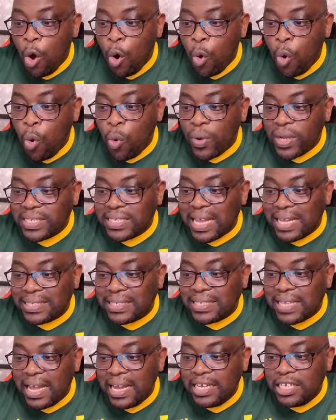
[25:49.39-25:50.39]
who was
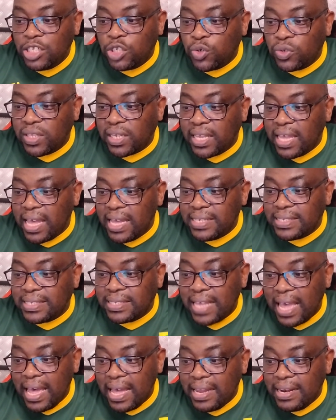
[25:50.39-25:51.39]
assigned to the case
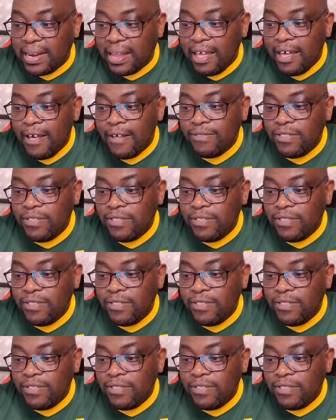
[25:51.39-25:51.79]
said